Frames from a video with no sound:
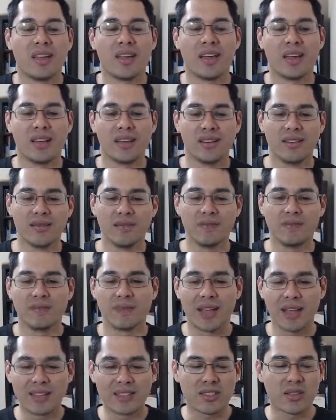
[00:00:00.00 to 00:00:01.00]
And
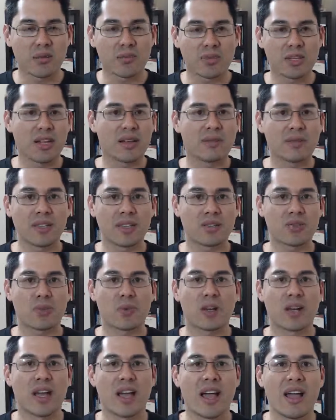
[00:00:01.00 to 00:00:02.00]
sometimes that's
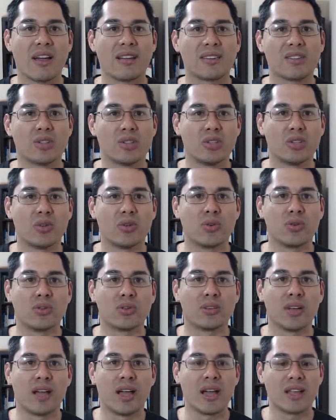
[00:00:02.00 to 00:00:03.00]
what I had to do.
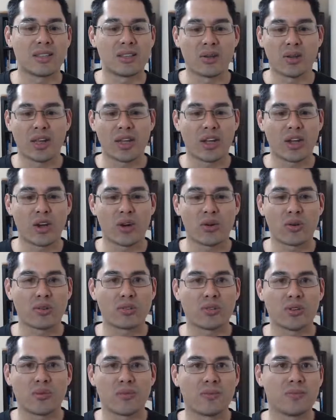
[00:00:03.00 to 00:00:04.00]
I had to let go
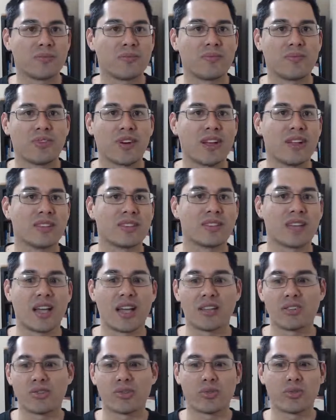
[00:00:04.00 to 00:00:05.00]
of some friends.
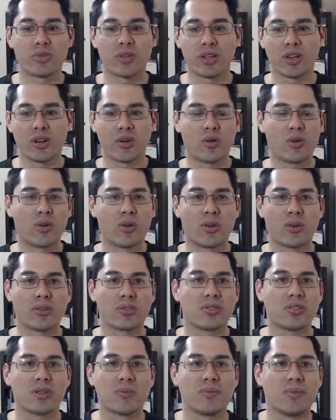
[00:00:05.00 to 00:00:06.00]
I had to
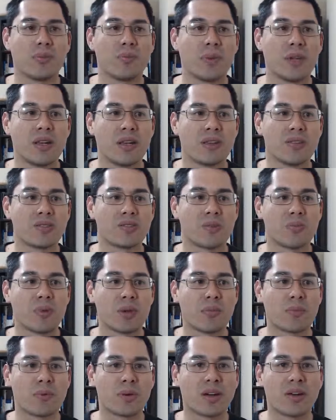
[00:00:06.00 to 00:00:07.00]
ignore some opinions of
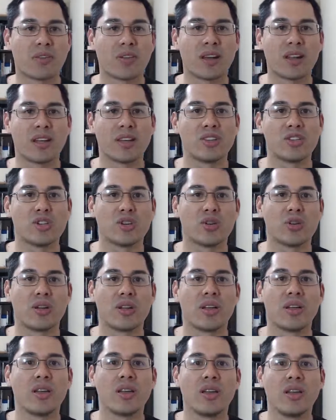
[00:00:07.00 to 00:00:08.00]
people I really
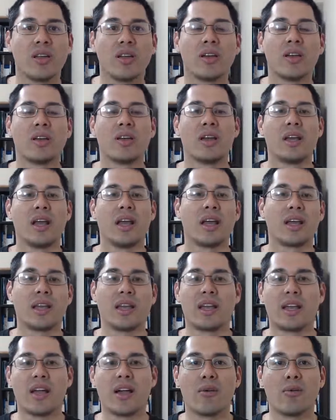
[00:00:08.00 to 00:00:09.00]
enjoyed
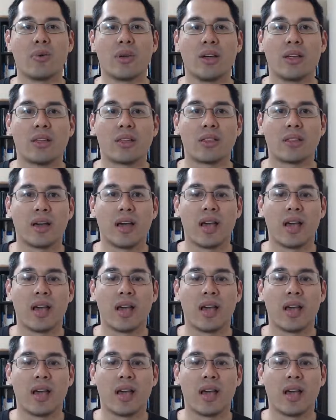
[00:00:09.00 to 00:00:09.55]
hanging out with.